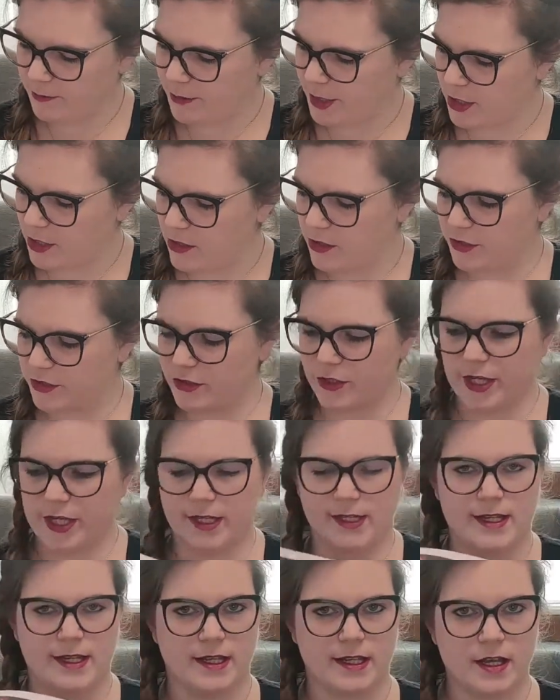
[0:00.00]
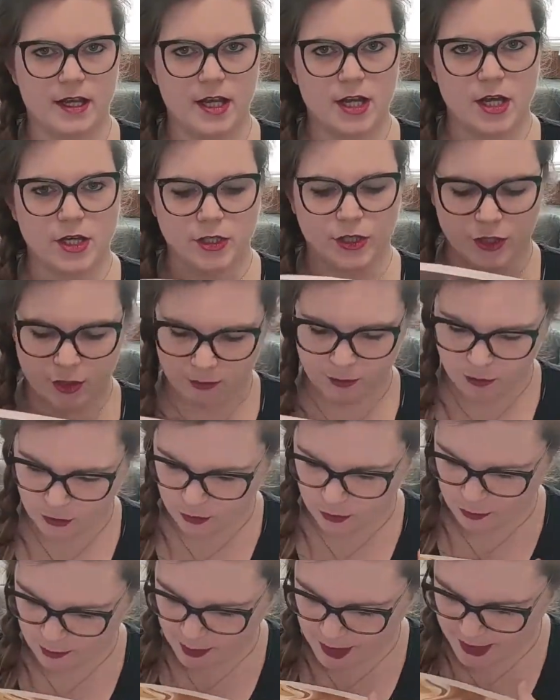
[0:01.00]
because you get like
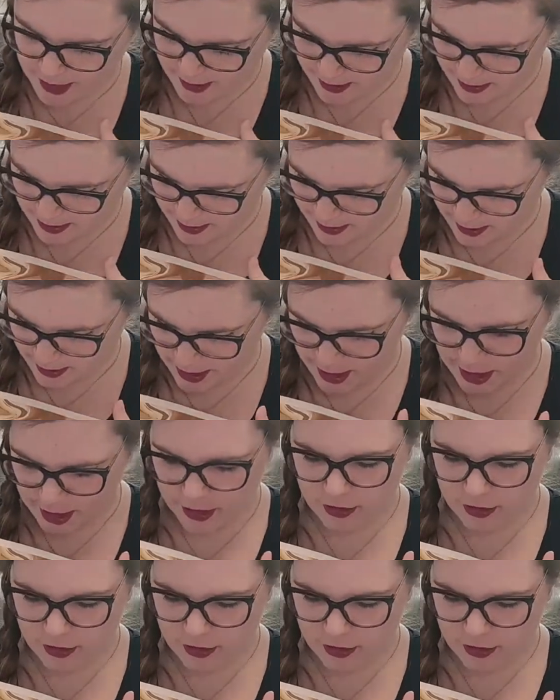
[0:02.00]
smaller pieces,